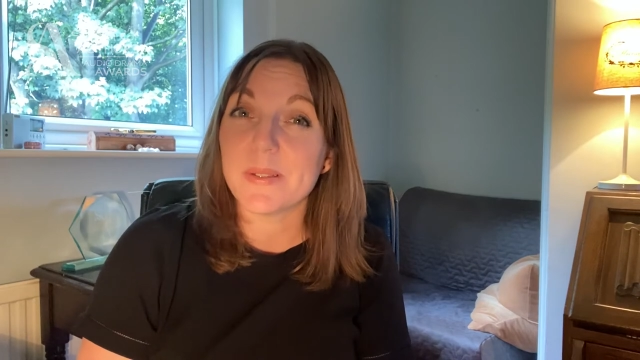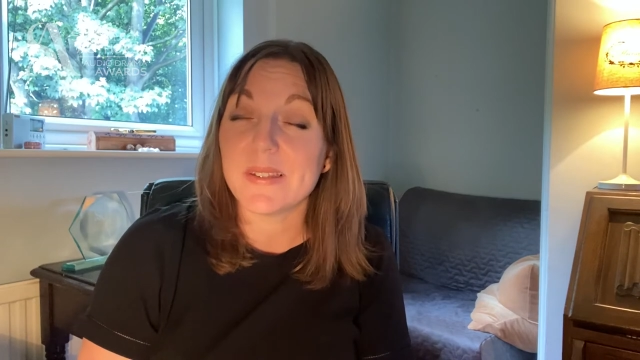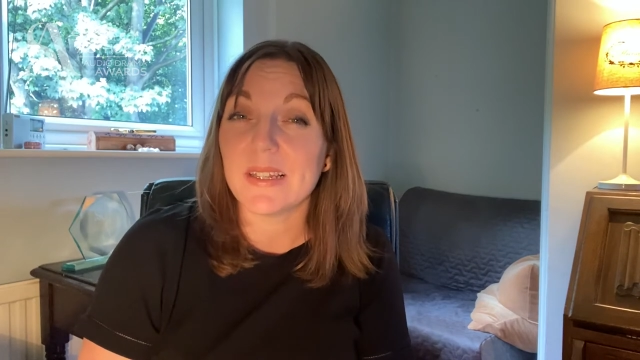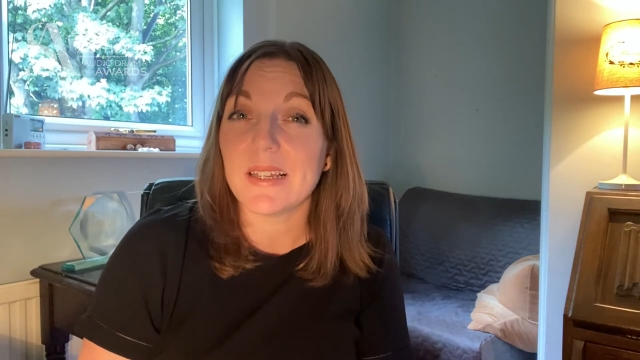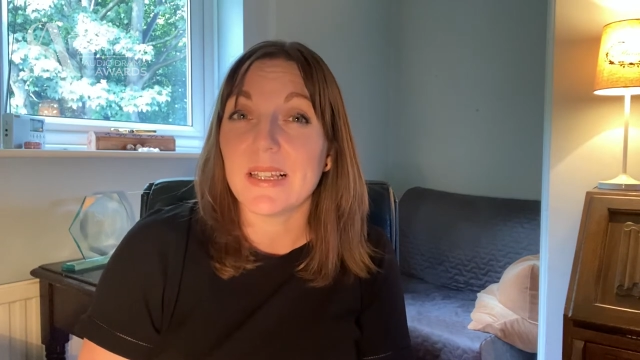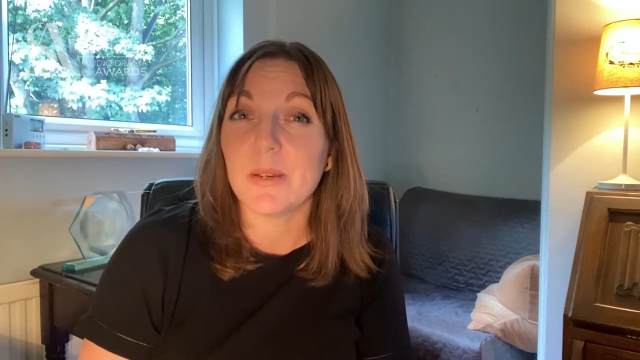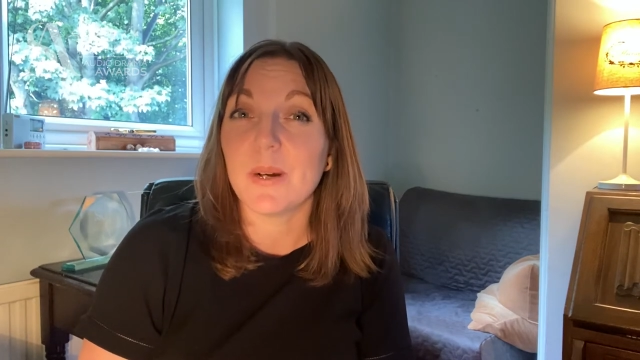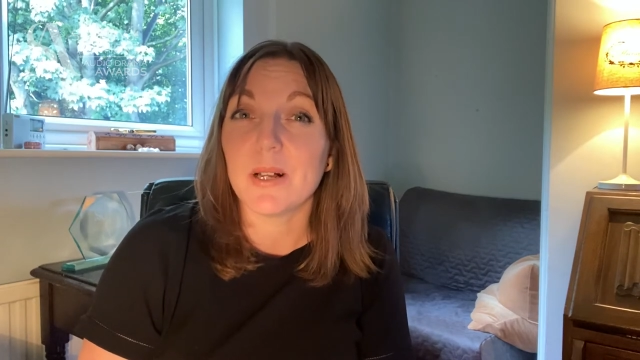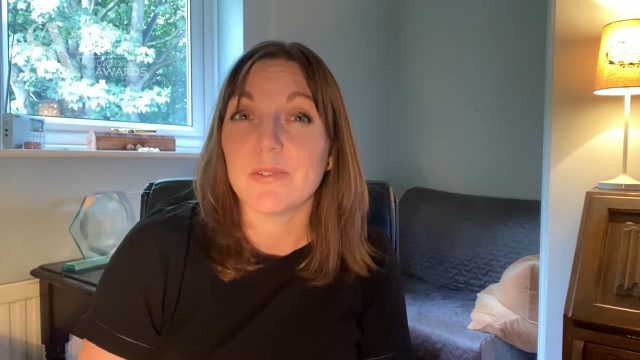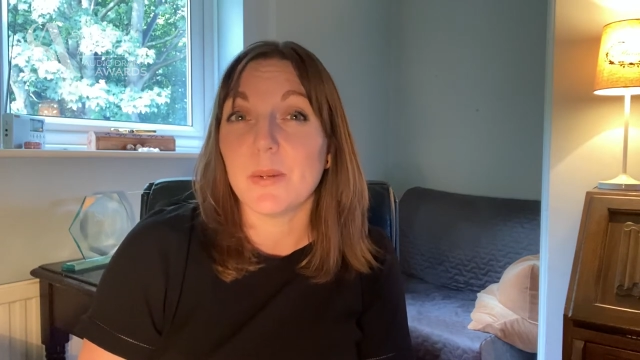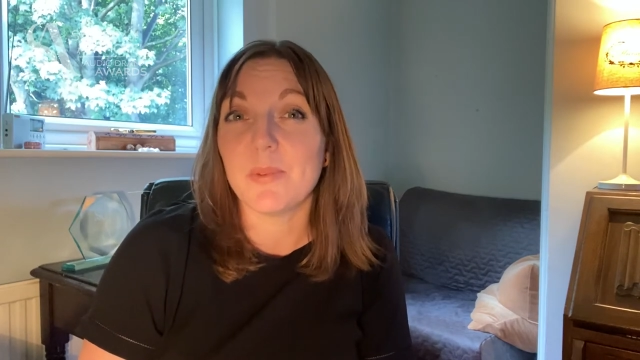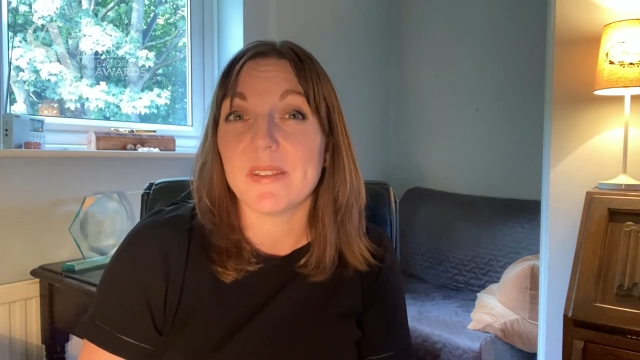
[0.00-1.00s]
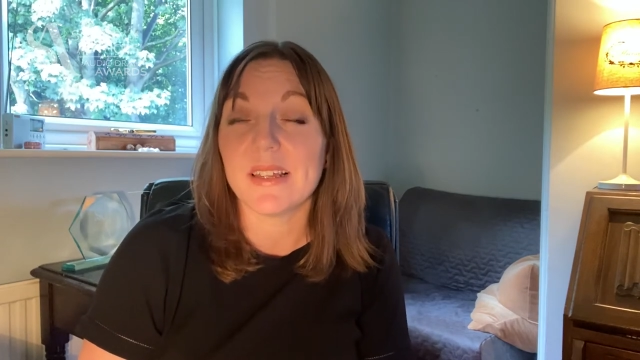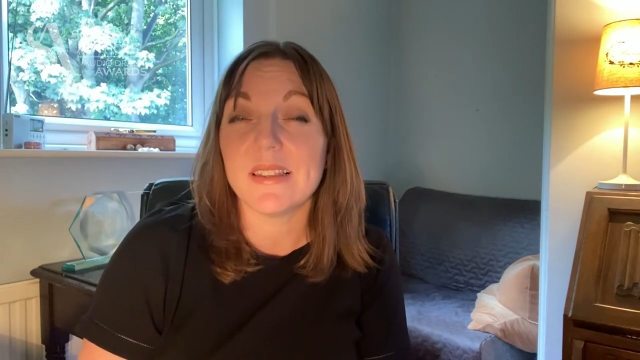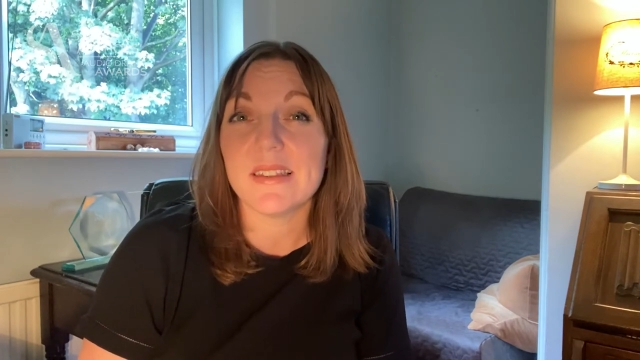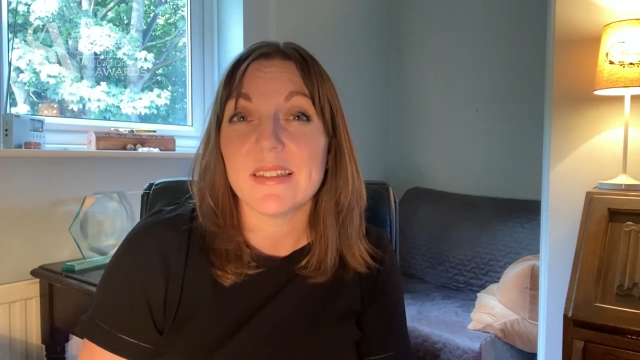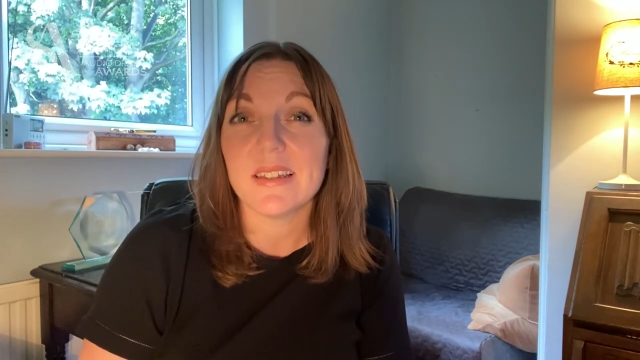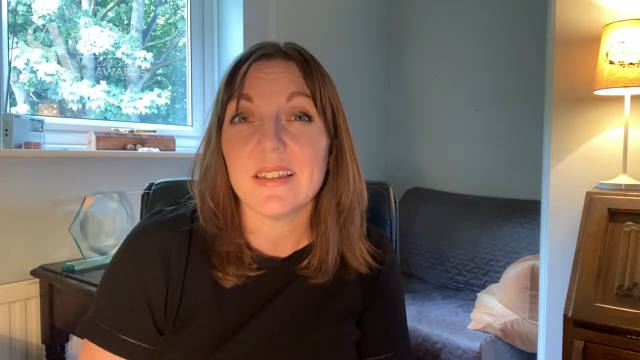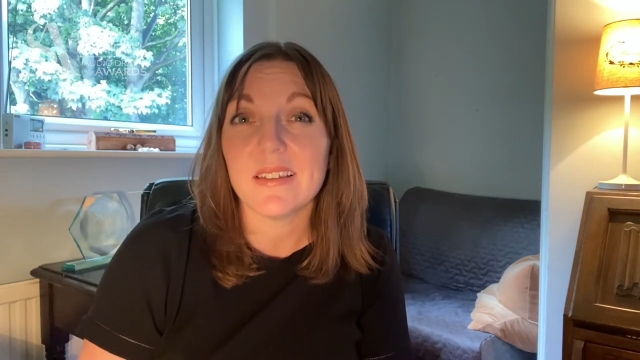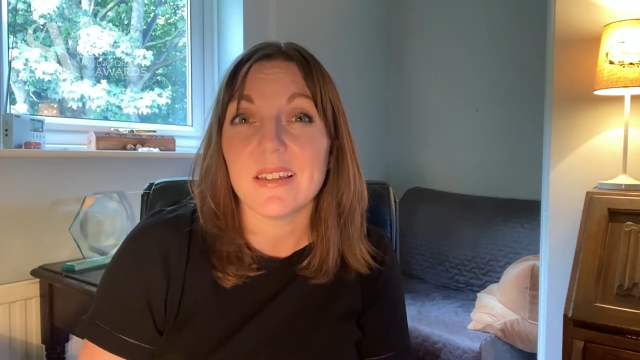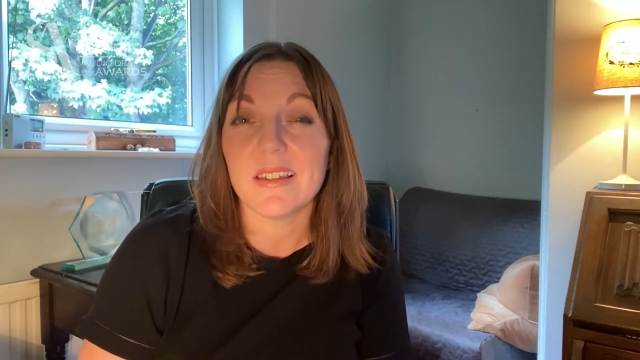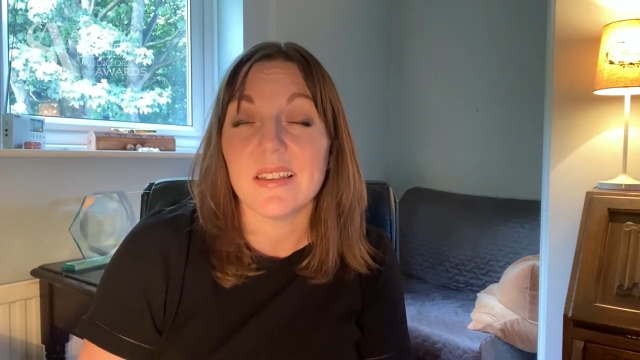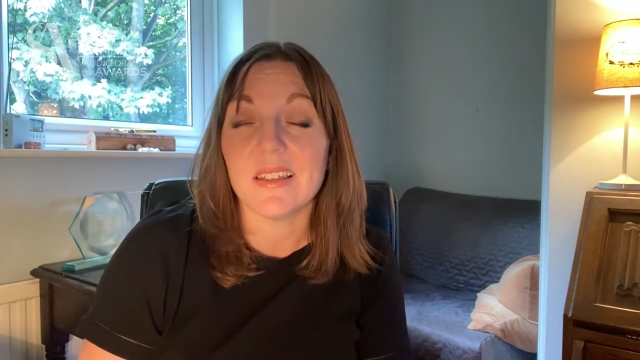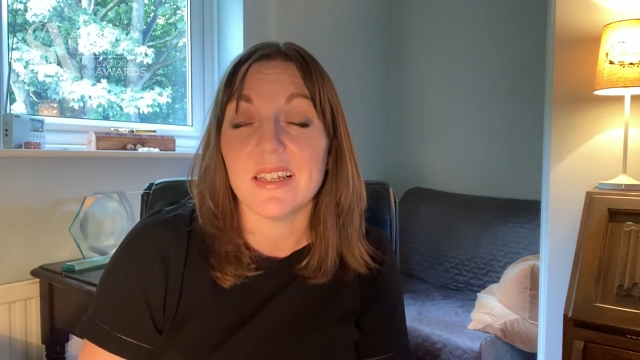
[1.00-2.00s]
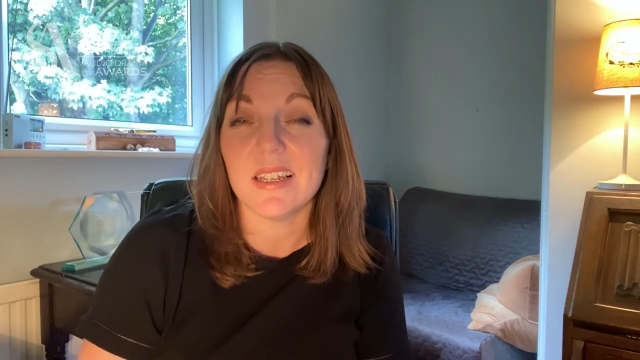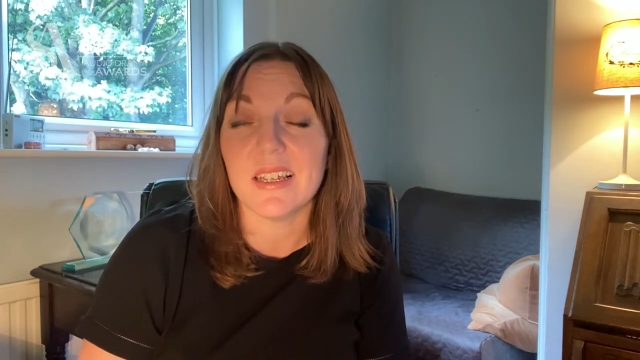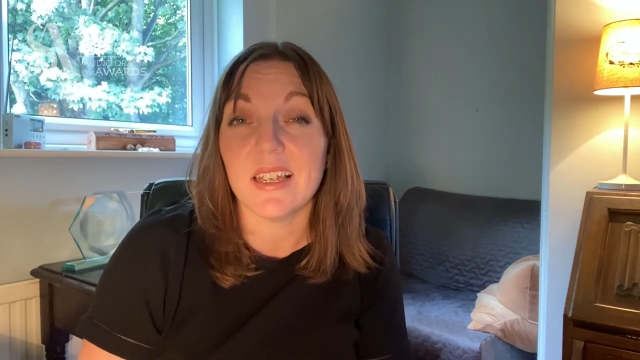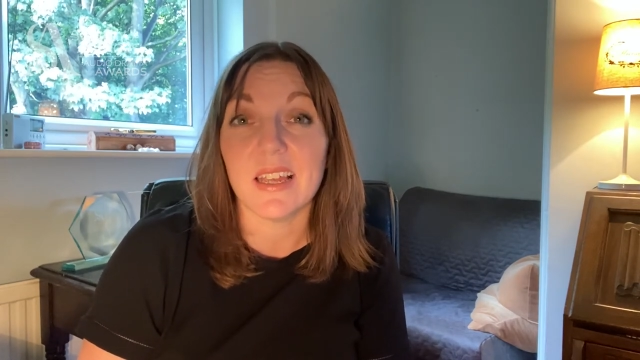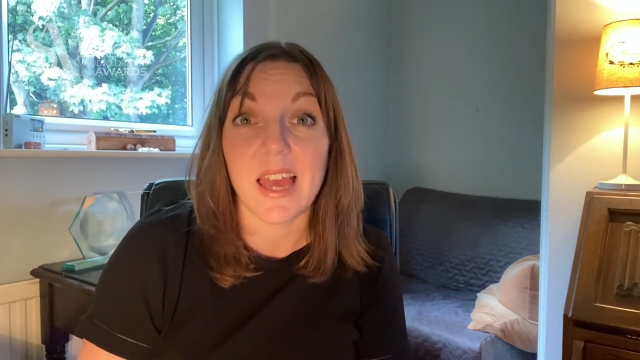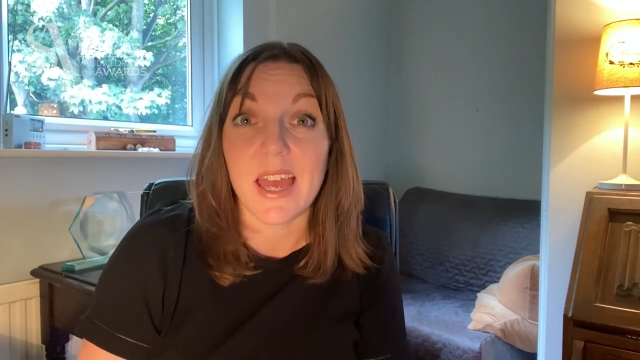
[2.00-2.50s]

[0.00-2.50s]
particularly well represented in the